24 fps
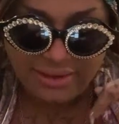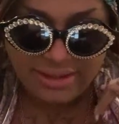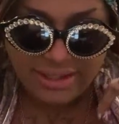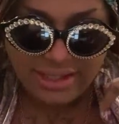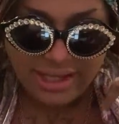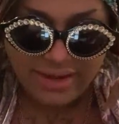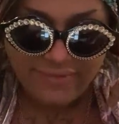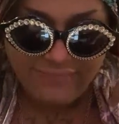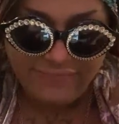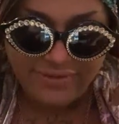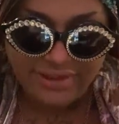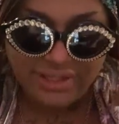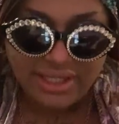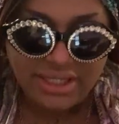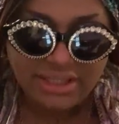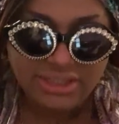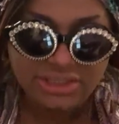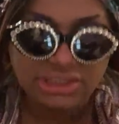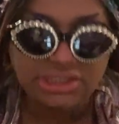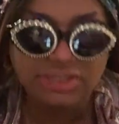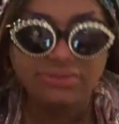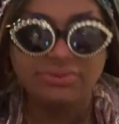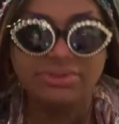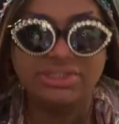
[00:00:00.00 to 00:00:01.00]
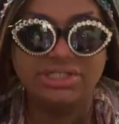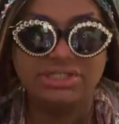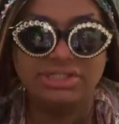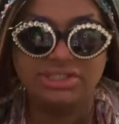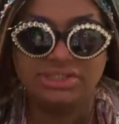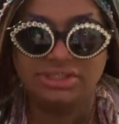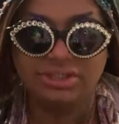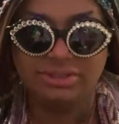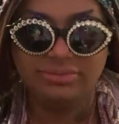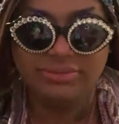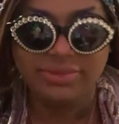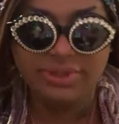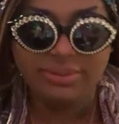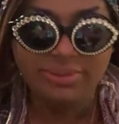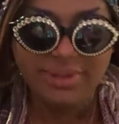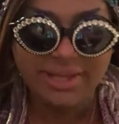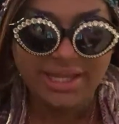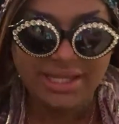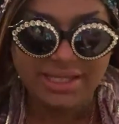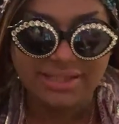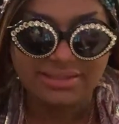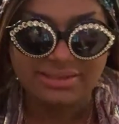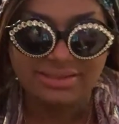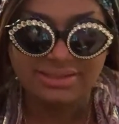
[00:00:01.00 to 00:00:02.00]
Like, I feel like she would disturb the
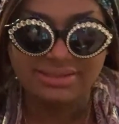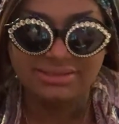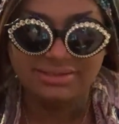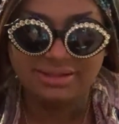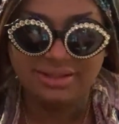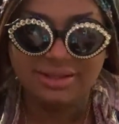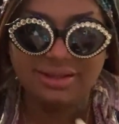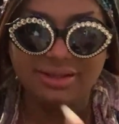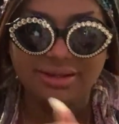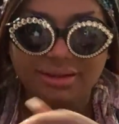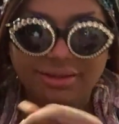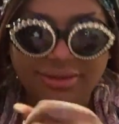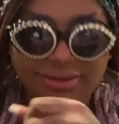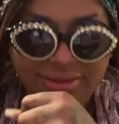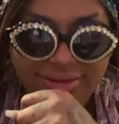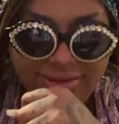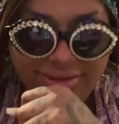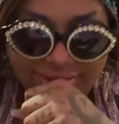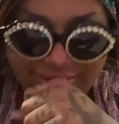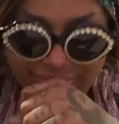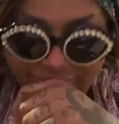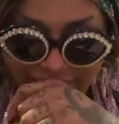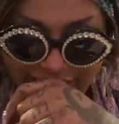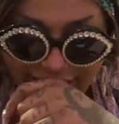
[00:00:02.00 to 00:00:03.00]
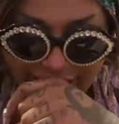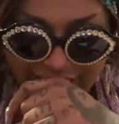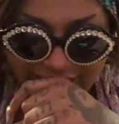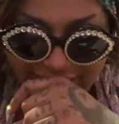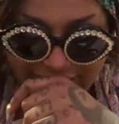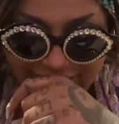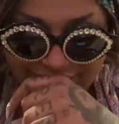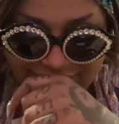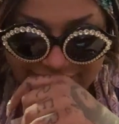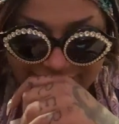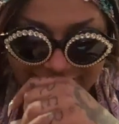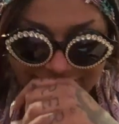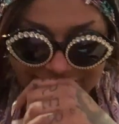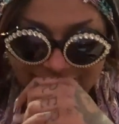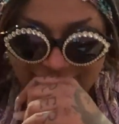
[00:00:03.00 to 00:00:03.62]
peace. Like,